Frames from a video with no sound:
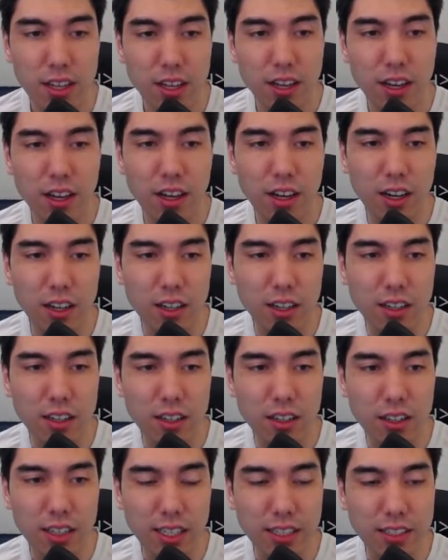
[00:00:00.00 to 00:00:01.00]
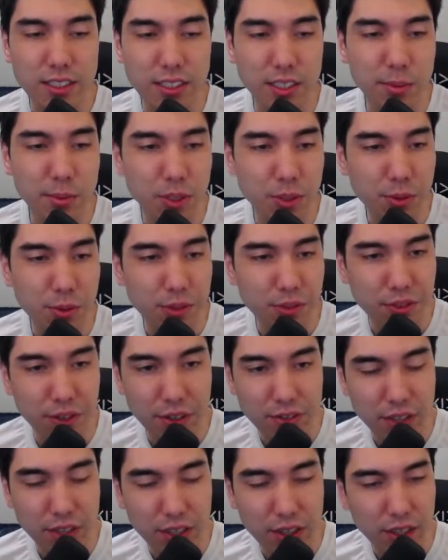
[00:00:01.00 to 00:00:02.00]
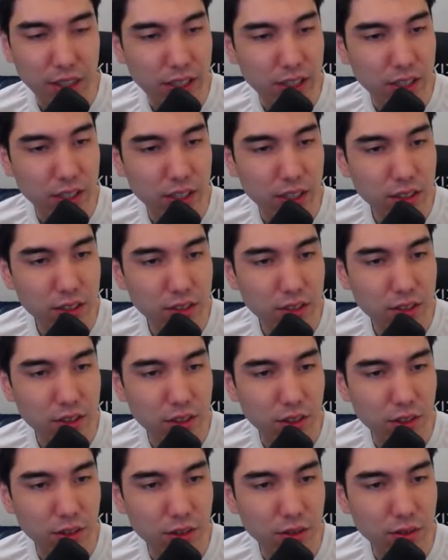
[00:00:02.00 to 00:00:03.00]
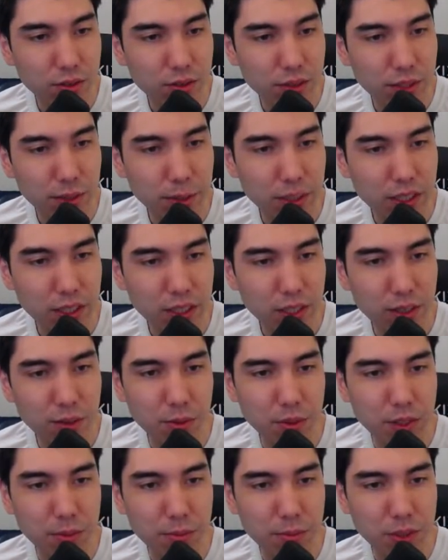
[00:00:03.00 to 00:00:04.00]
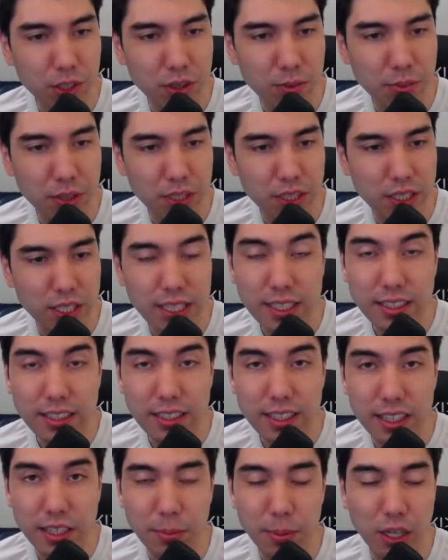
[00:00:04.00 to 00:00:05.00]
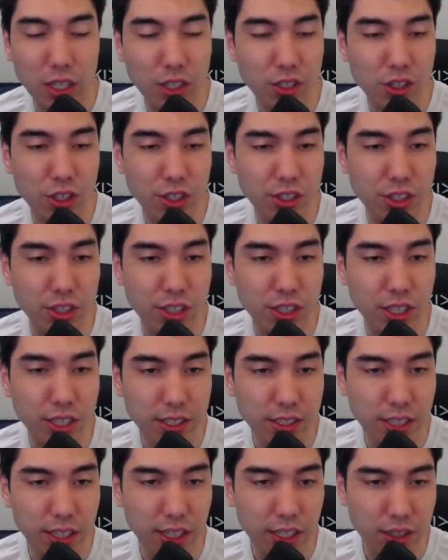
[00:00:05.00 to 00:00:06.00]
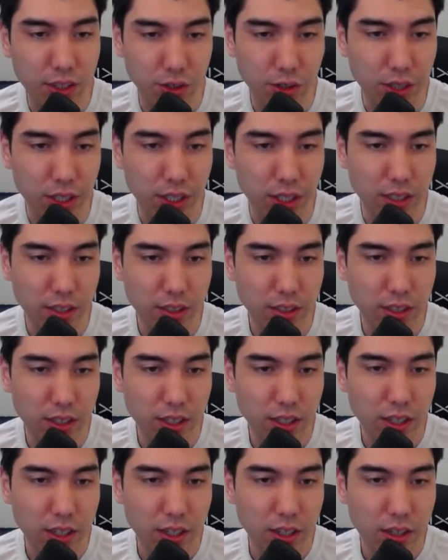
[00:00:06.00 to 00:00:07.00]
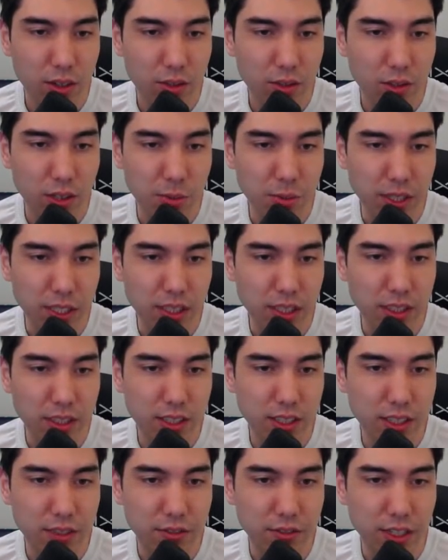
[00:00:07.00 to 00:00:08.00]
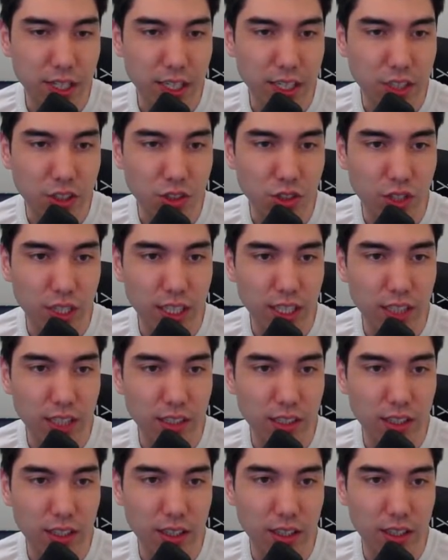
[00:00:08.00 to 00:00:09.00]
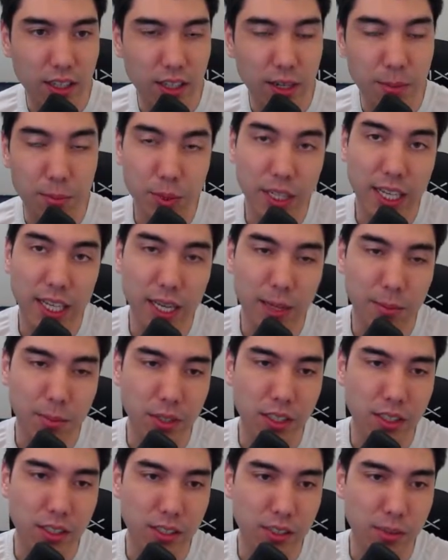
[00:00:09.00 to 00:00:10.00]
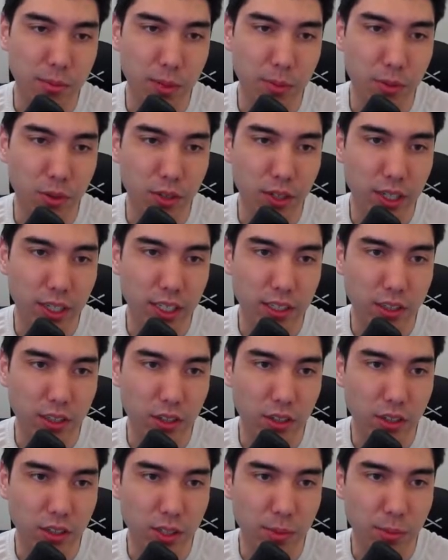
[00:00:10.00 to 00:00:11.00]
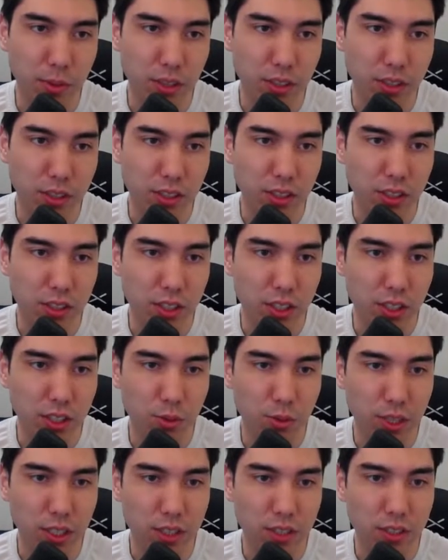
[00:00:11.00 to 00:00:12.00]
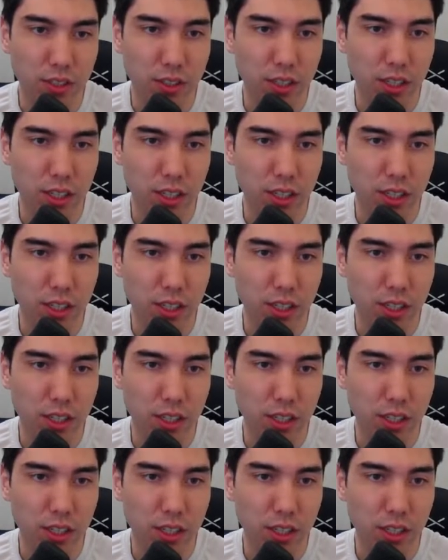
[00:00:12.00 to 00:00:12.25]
like I said, bishop f5 is not that good. So typically, when the bishop is inside the pawn structure, it's not so good. Which means if I can trade it, then I'm pretty happy because my opponent has all these pawns on dark squares,